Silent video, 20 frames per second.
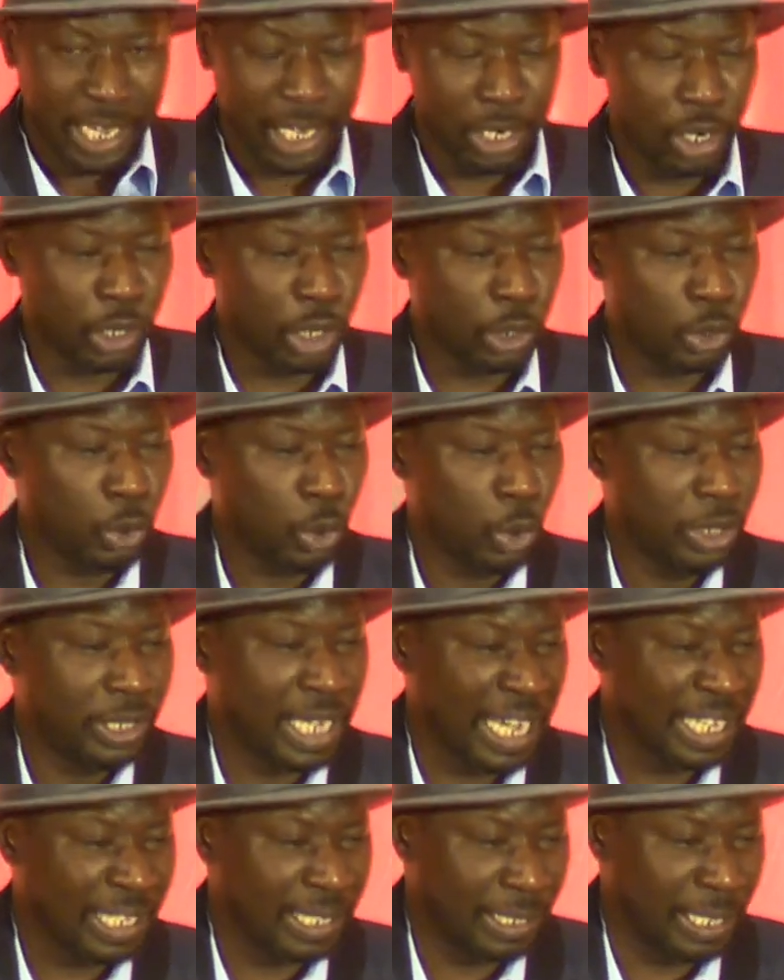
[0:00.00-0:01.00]
in order to do
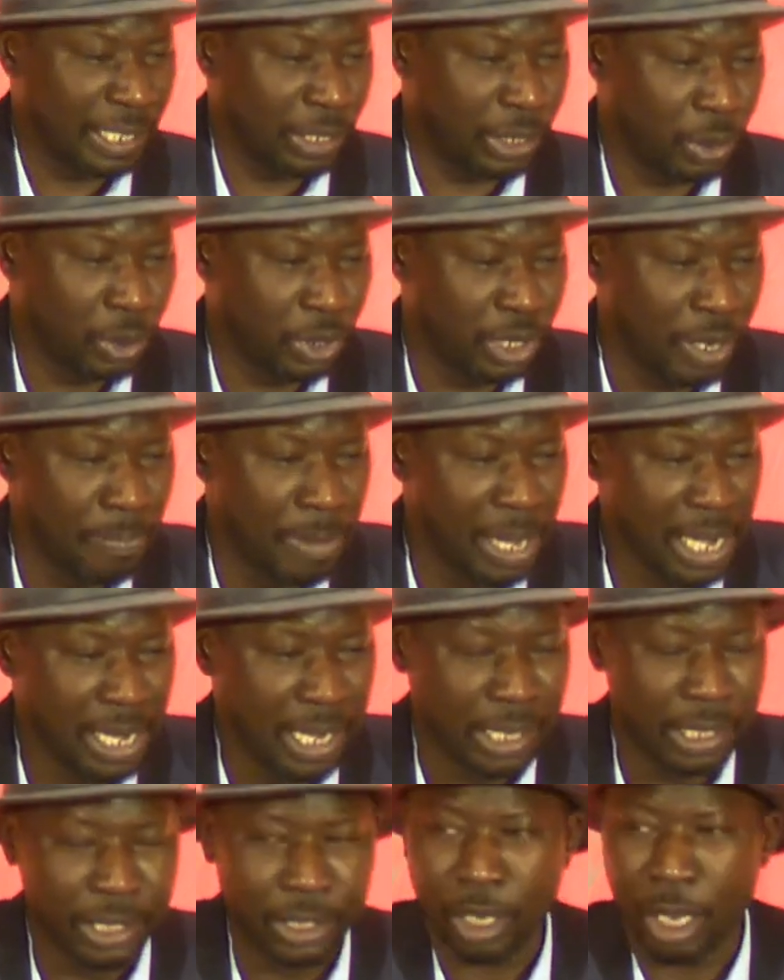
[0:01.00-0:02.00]
justice to the
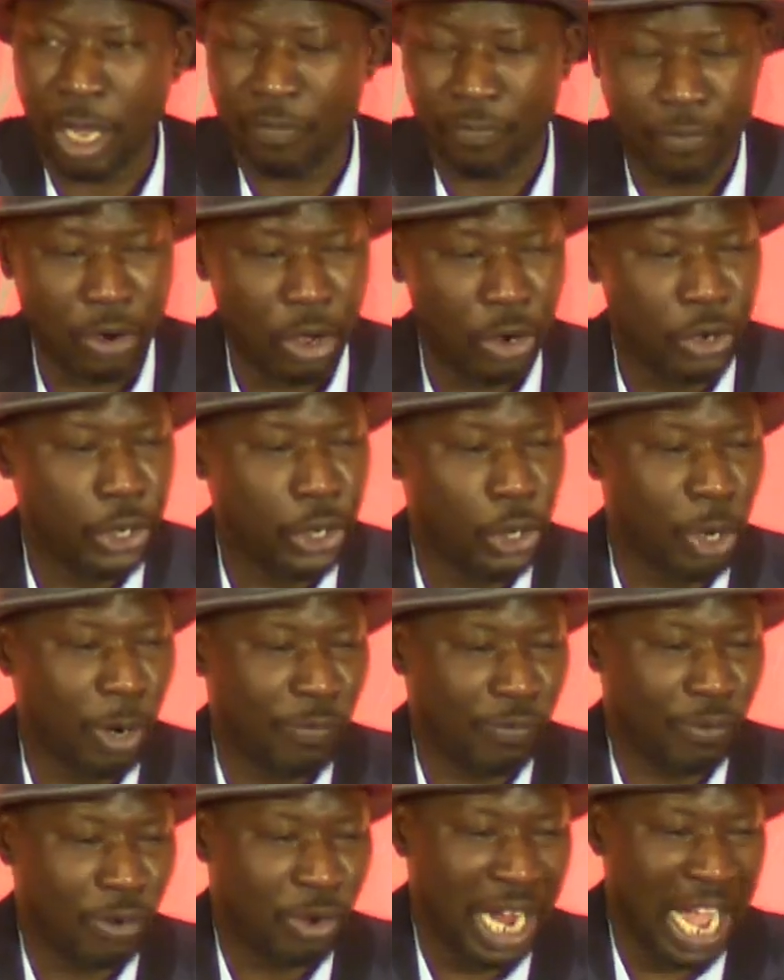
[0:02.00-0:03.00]
millions of
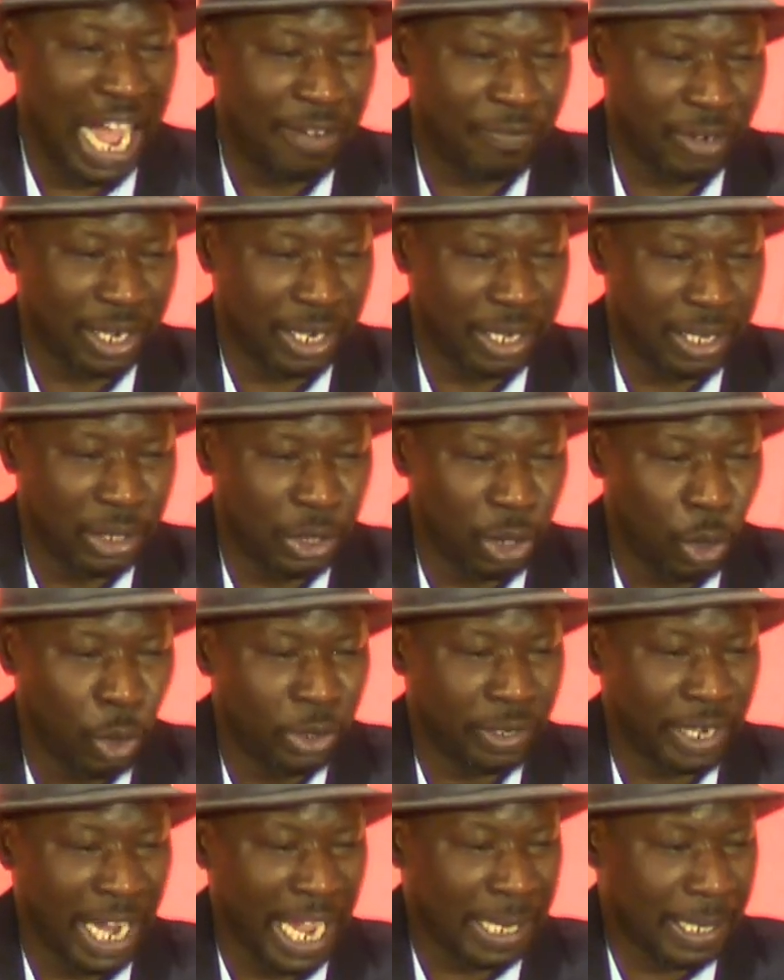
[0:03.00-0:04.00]
non-Europhone Africans whose
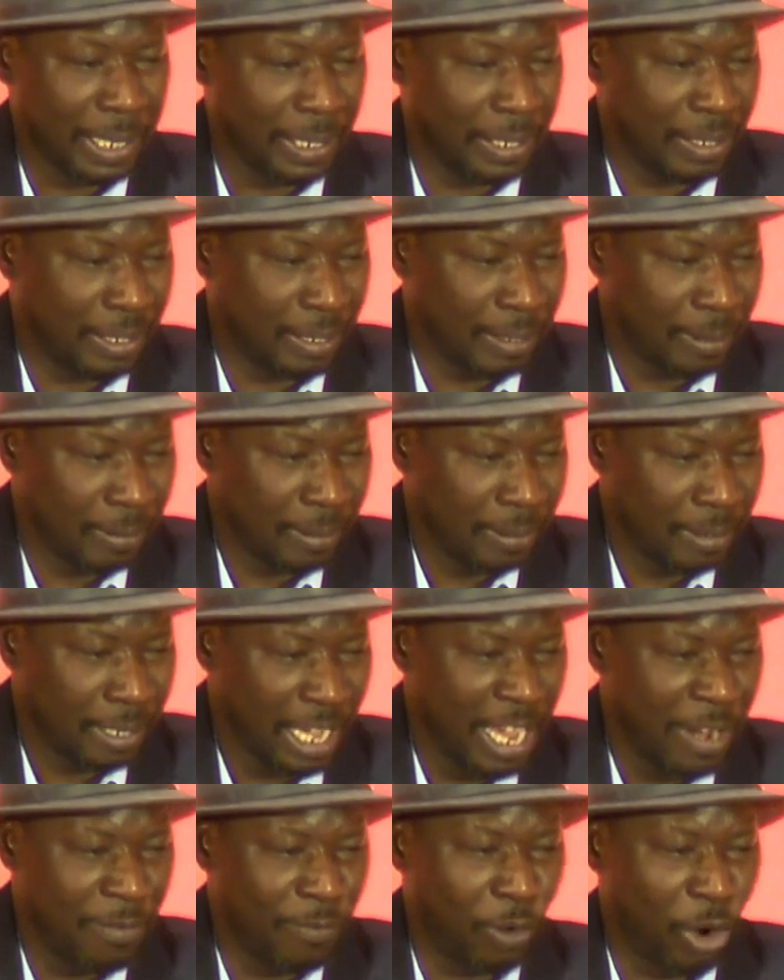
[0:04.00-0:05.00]
records
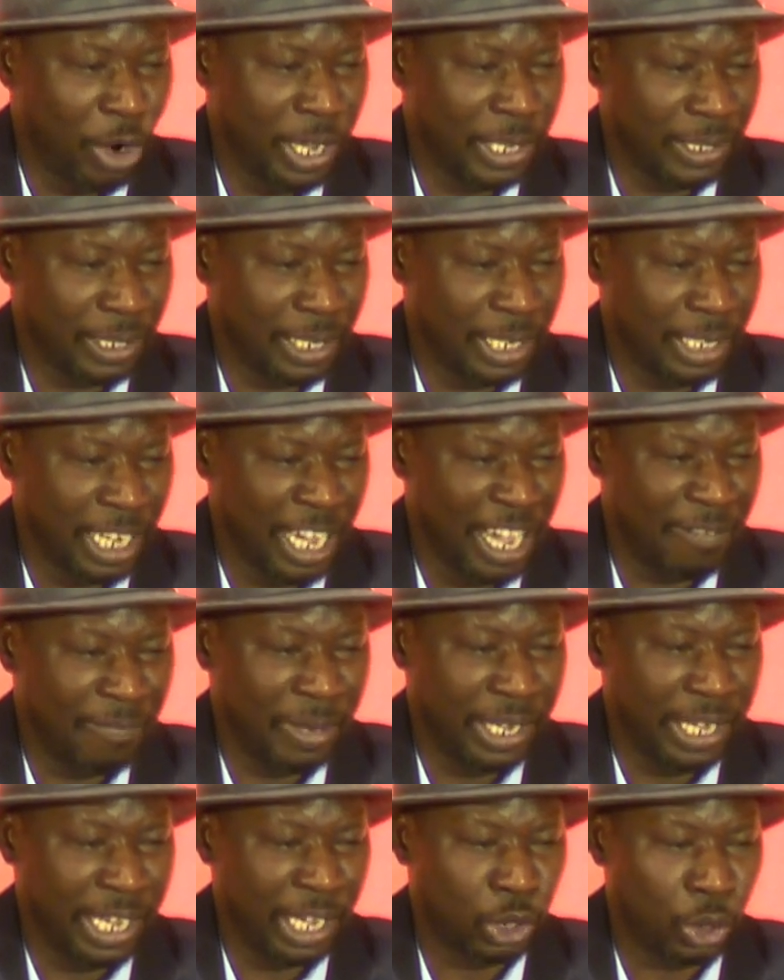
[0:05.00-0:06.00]
and voices have
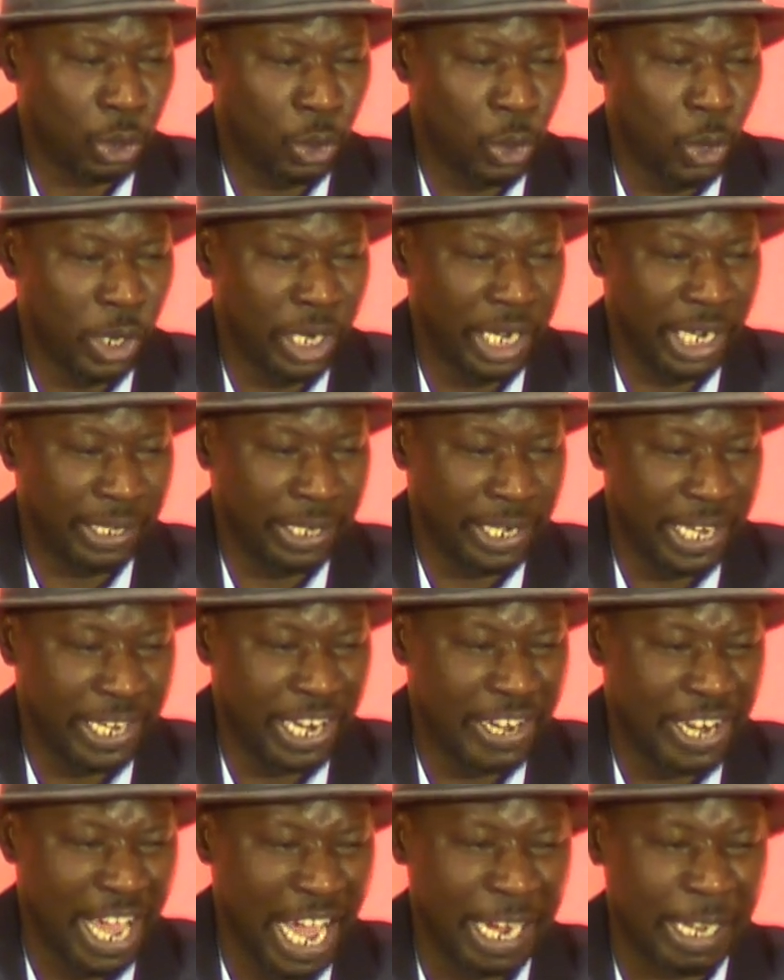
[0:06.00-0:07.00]
been excluded in the
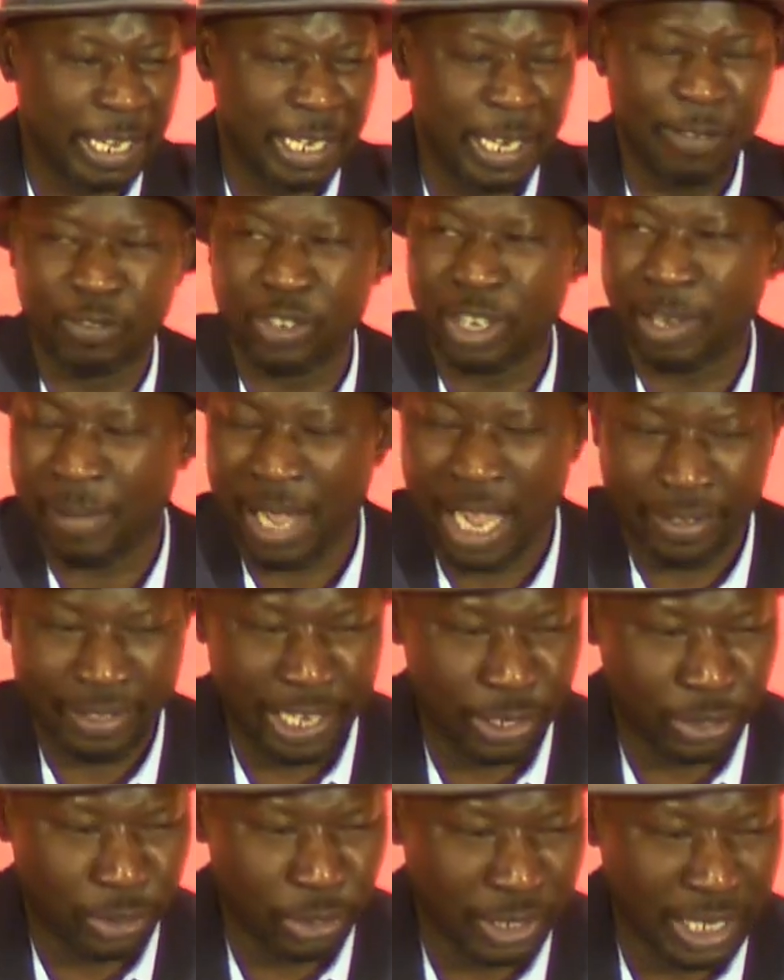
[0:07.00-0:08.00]
narratives about their
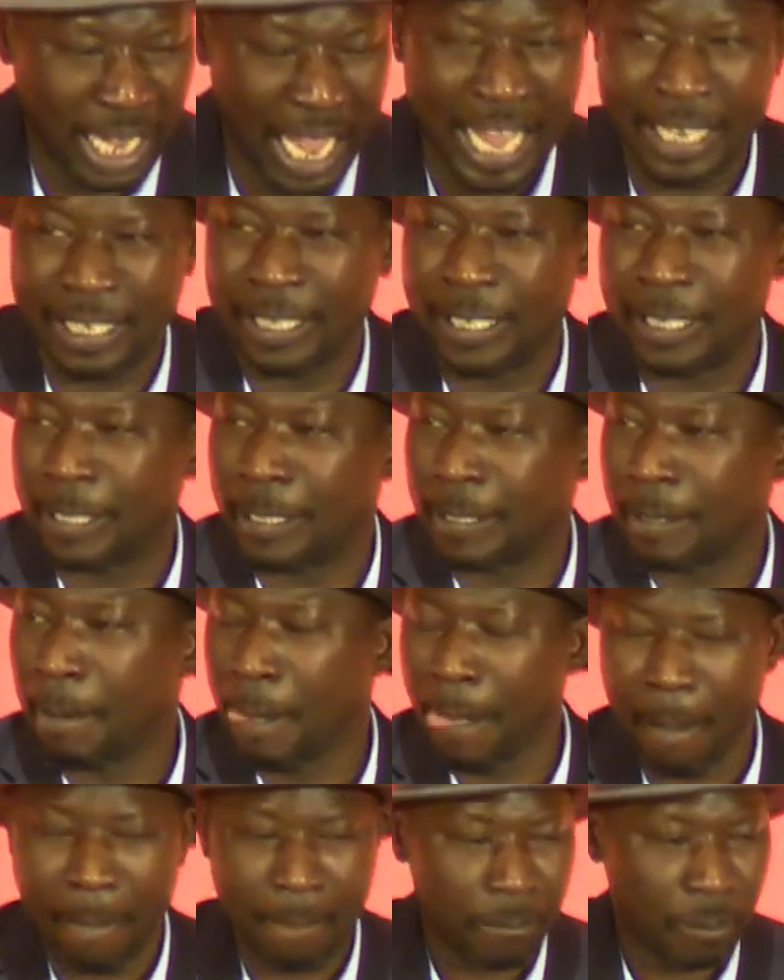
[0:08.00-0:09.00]
societies,
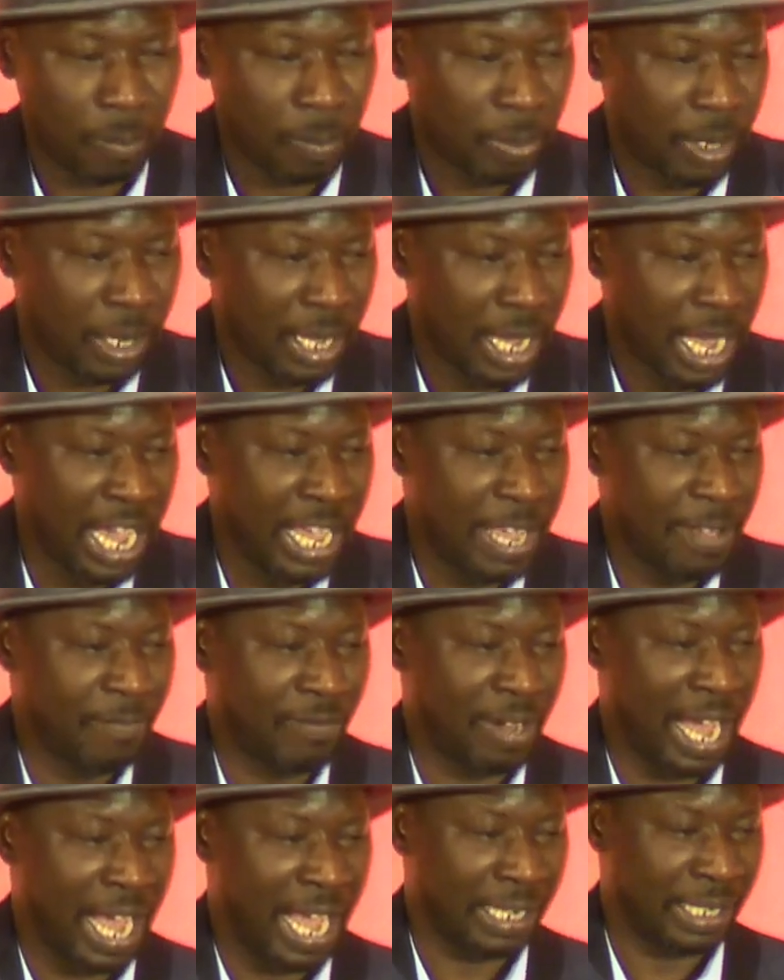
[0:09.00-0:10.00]
I
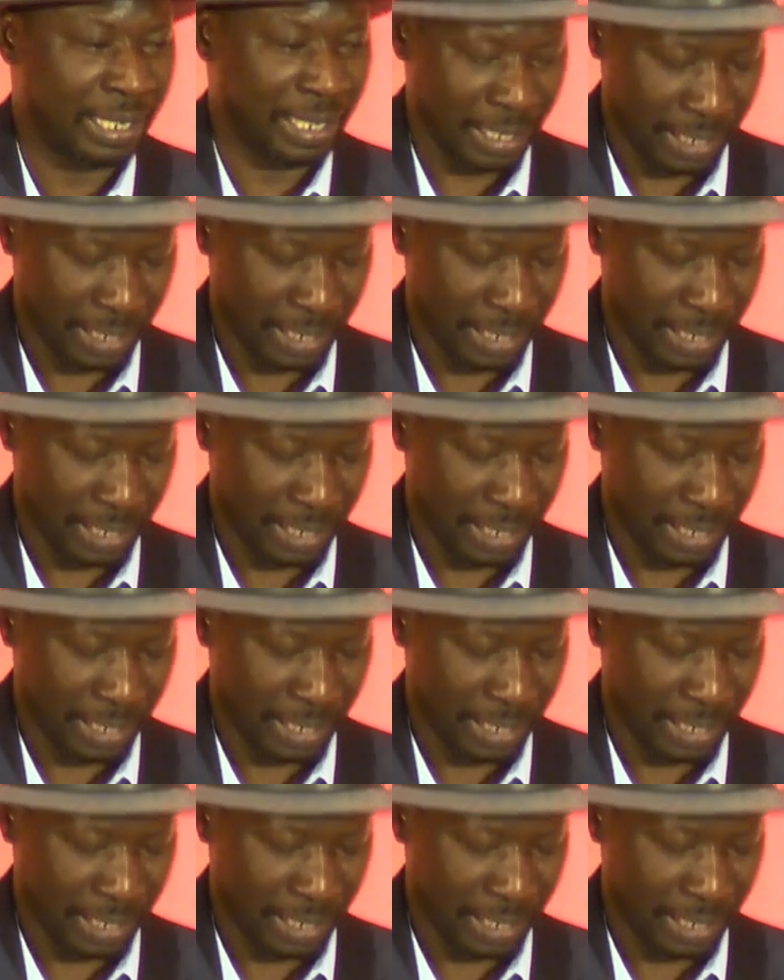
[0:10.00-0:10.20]
invite